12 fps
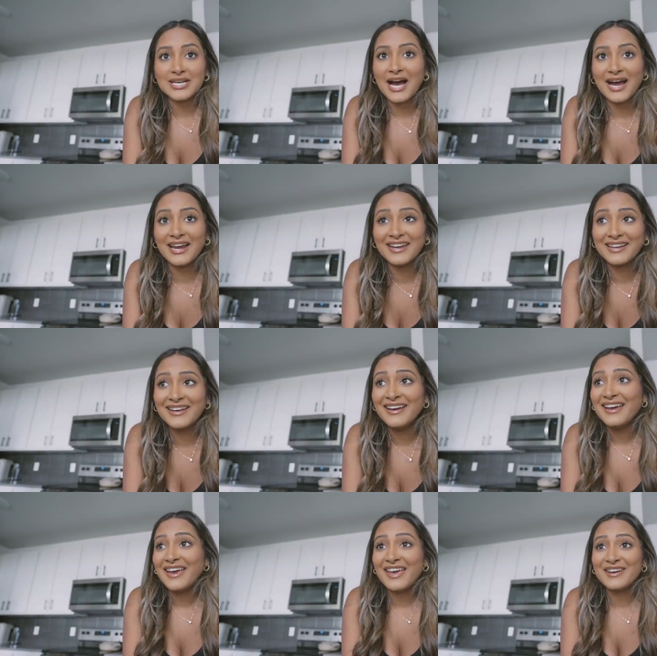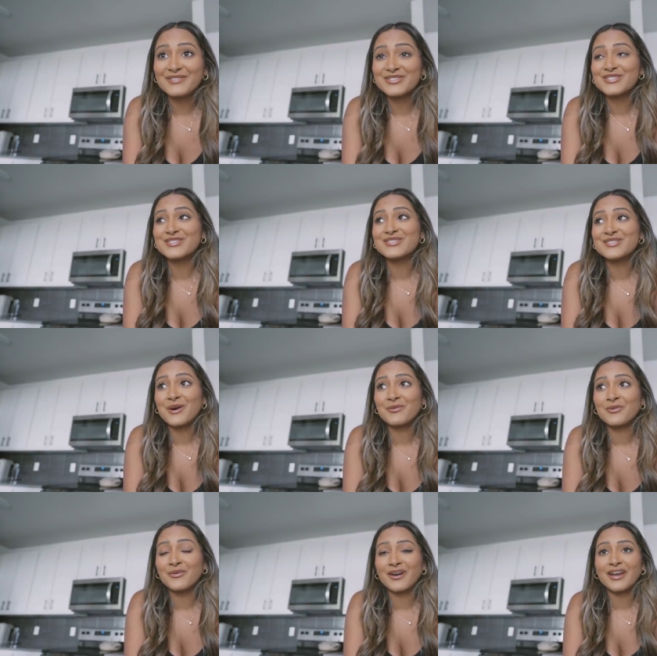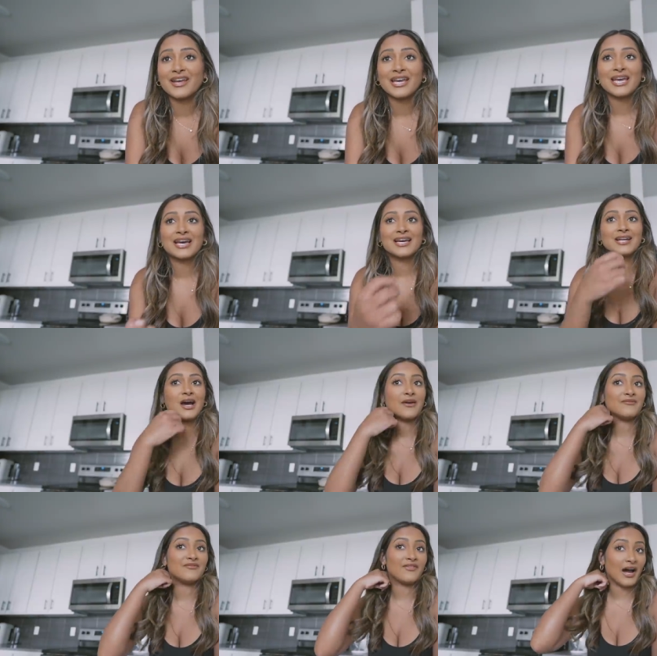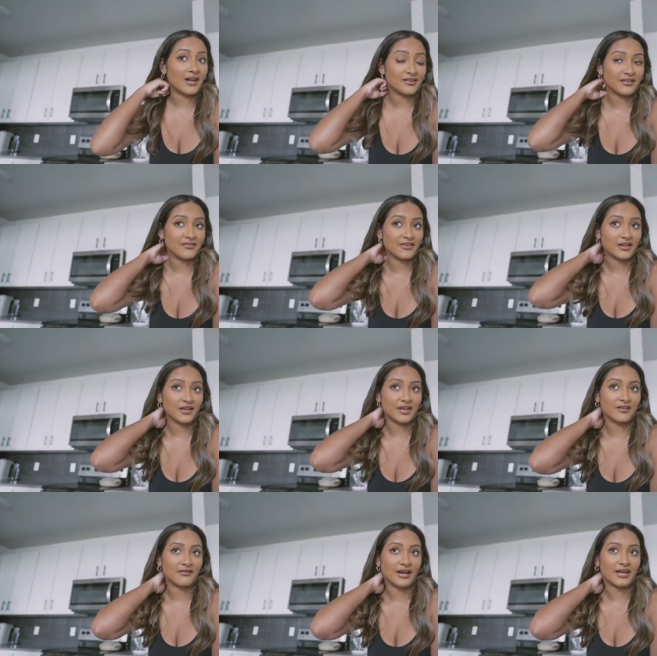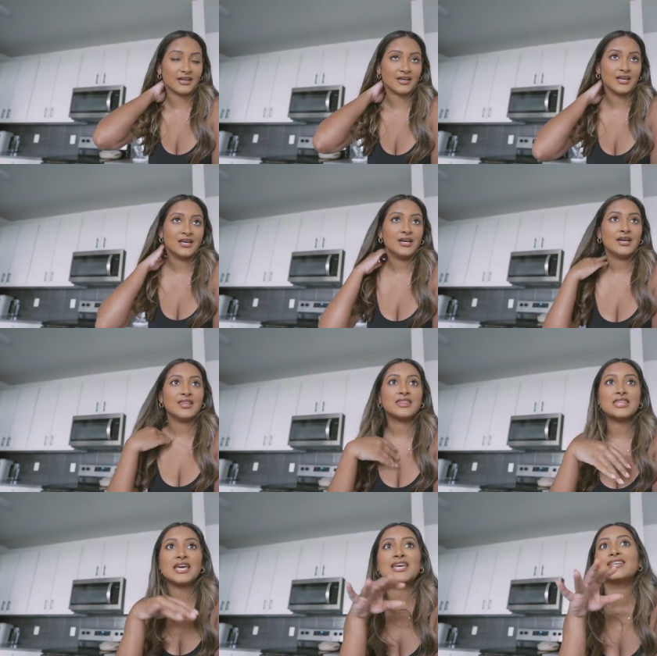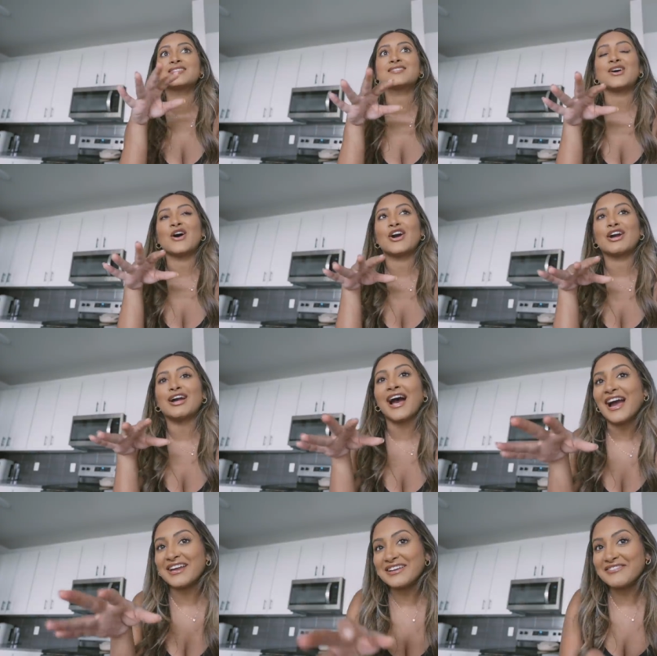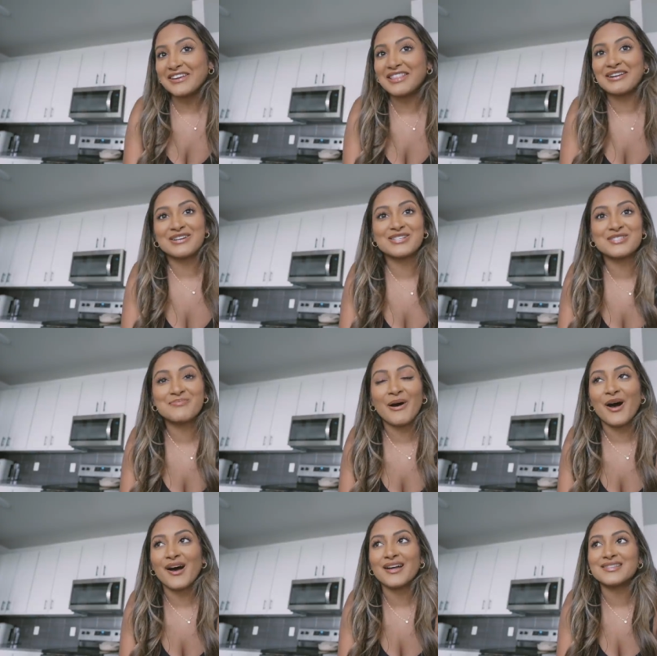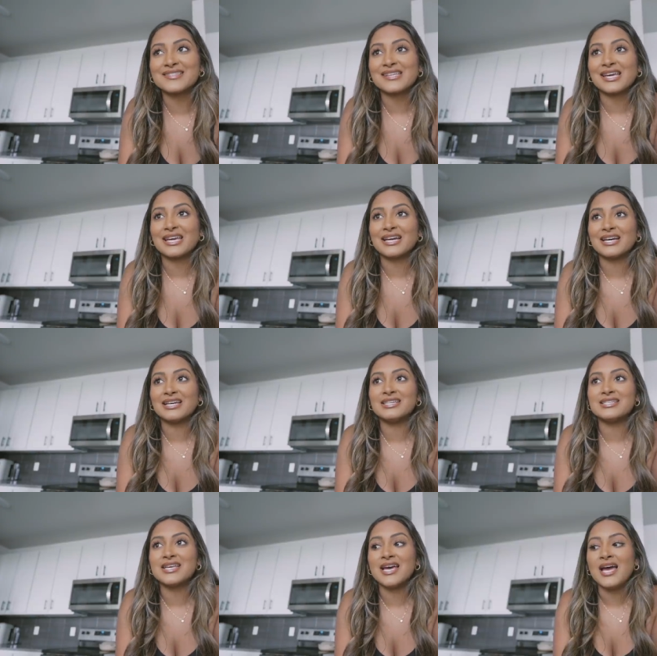die. it was just so annoying and I'm finally feeling like things are kind of in their spots and